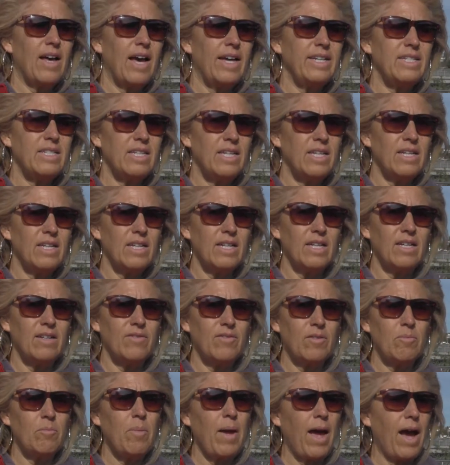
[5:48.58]
idea
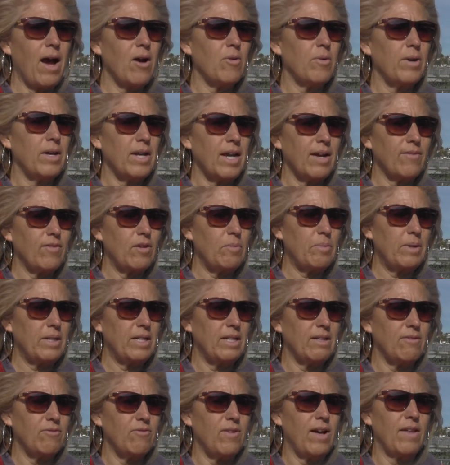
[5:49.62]
of empowering
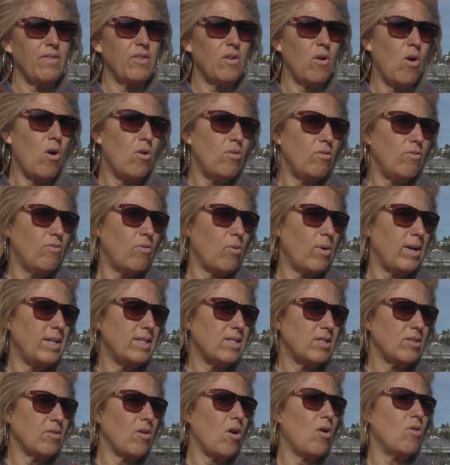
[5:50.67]
everybody to find their own
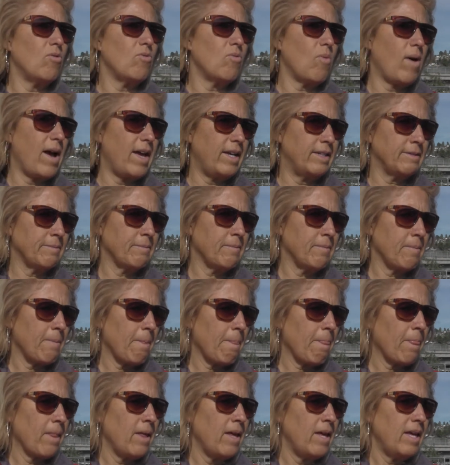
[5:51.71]
voice, their own way
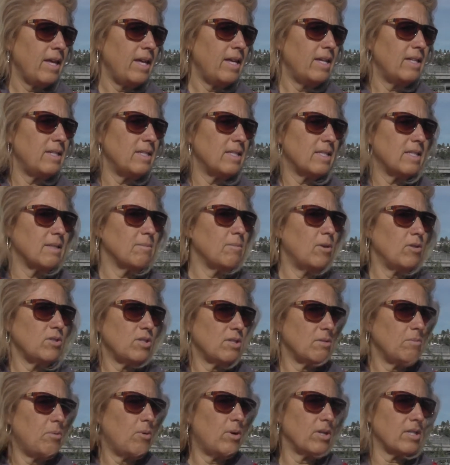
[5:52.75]
is the
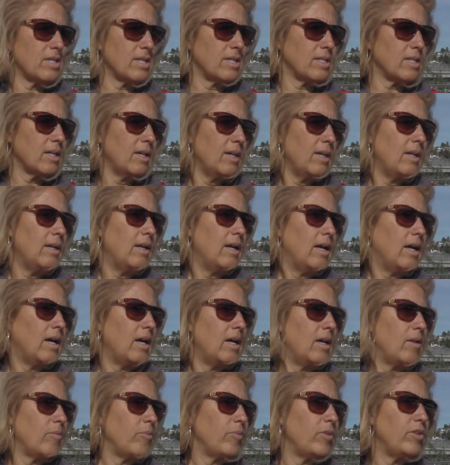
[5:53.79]
most important.
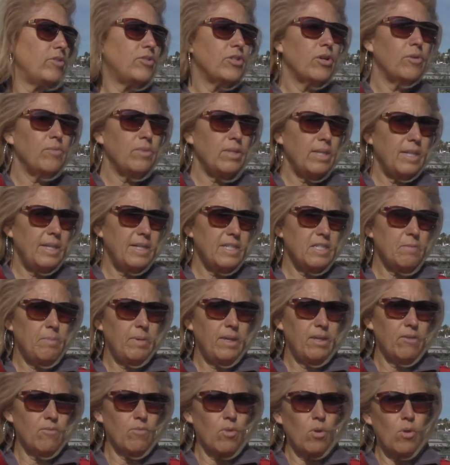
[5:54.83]
You don't need to
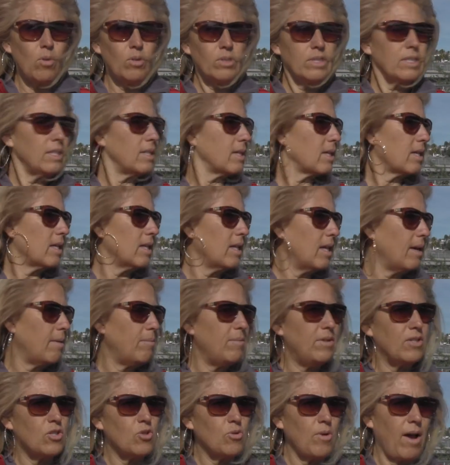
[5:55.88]
be enrolled in a
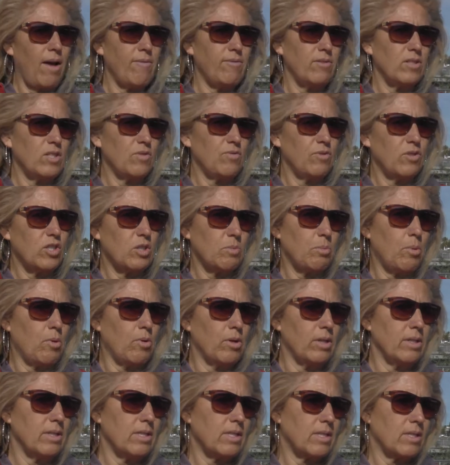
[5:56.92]
club that travels for
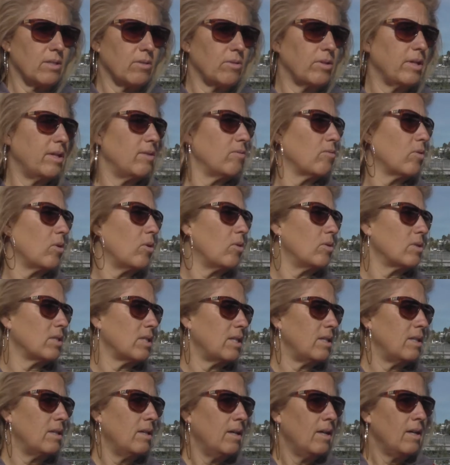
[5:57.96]
sports or enrolled
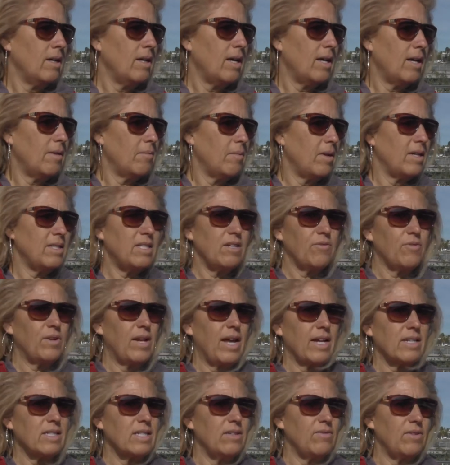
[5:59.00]
in um, a different
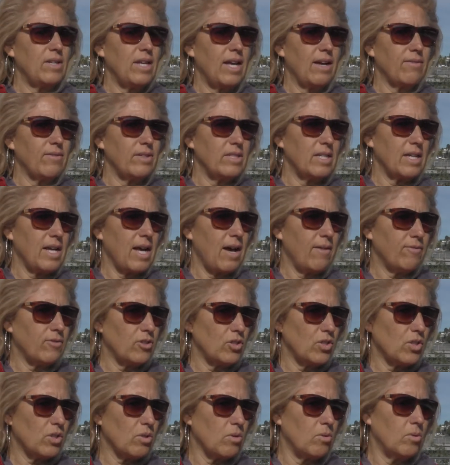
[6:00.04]
activity every day
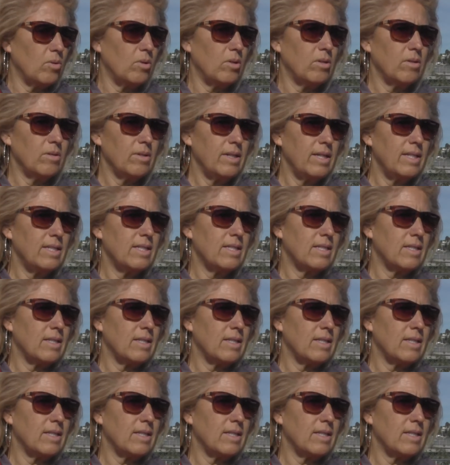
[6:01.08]
after school. It's,